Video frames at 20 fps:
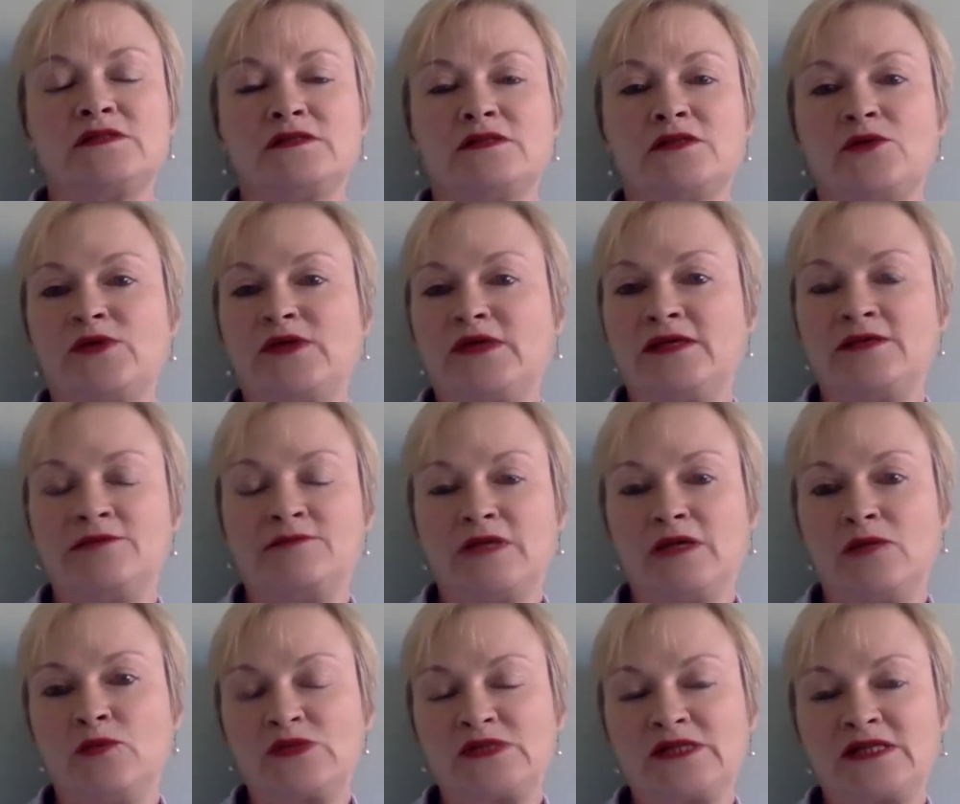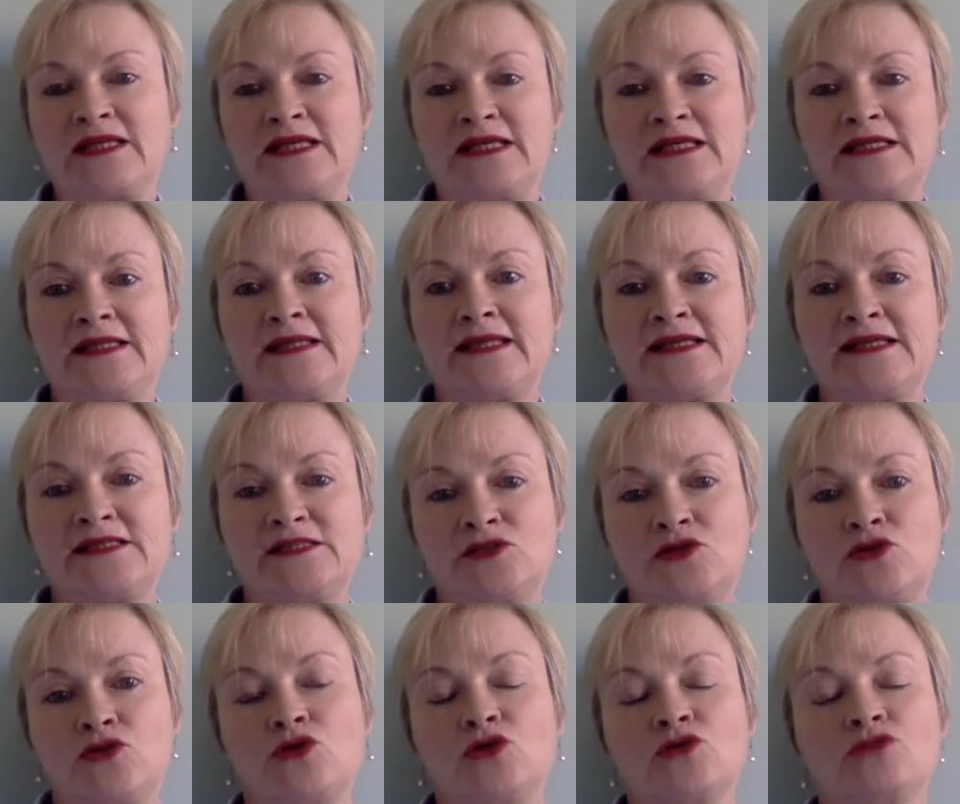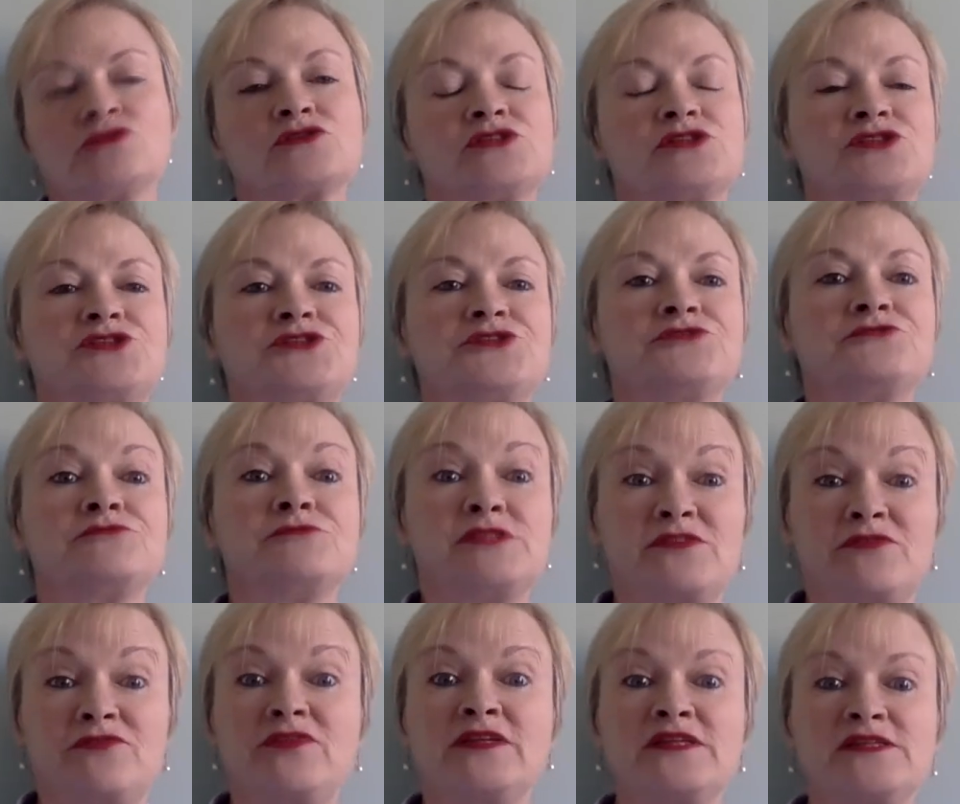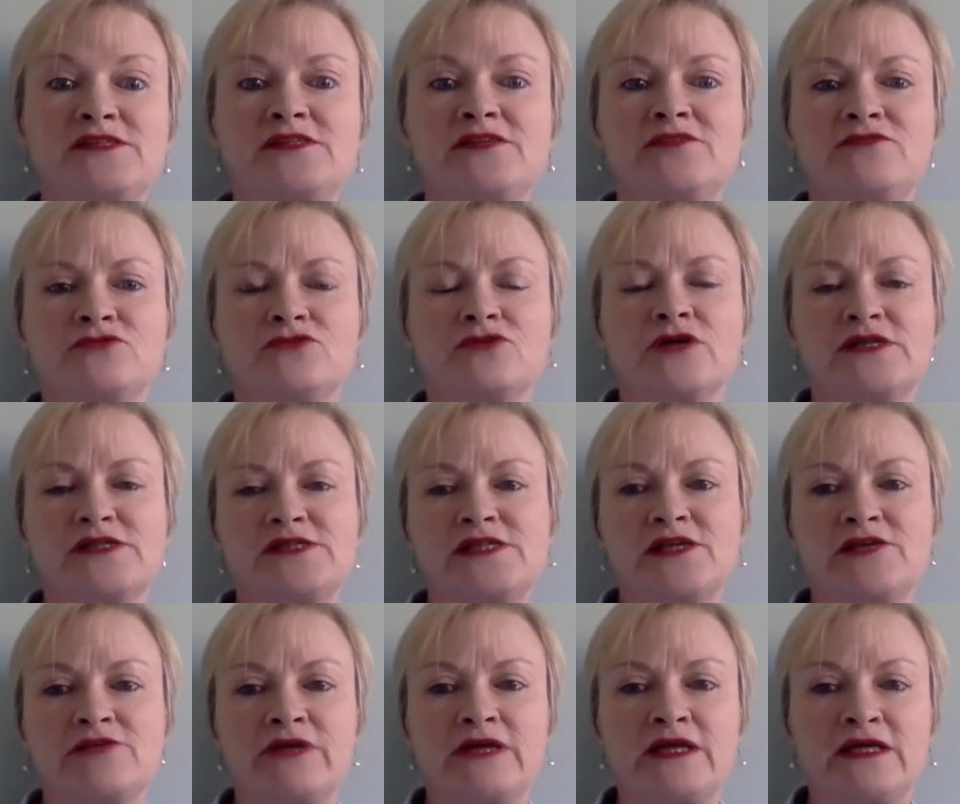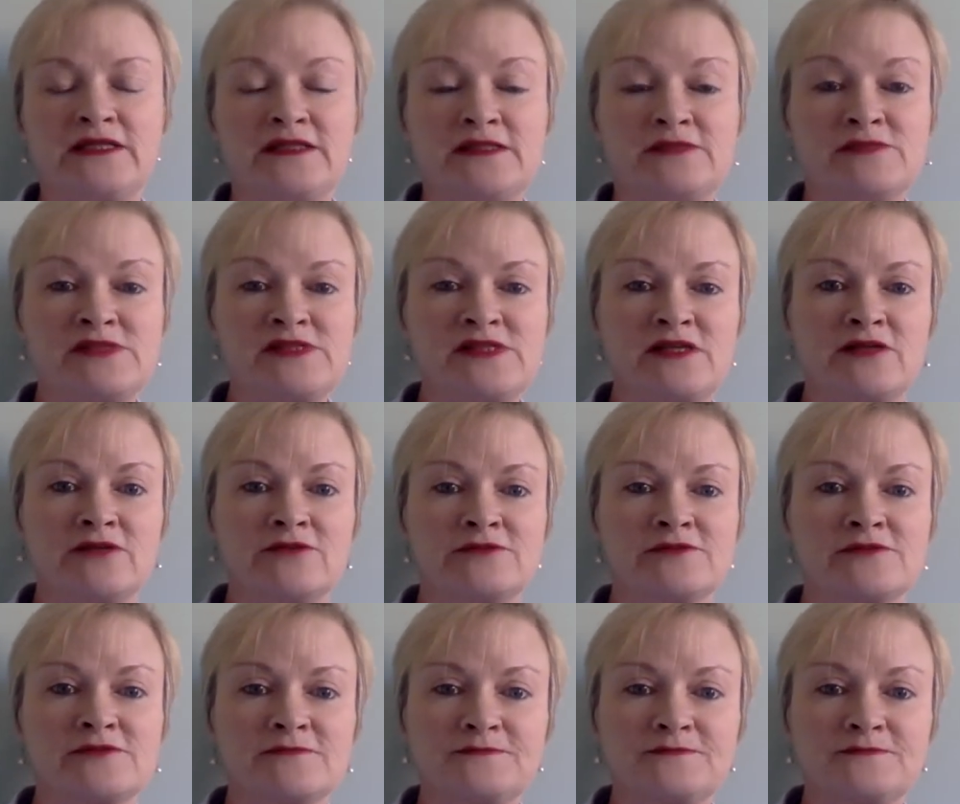though he was clear that they did not constitute definitive criteria in themselves.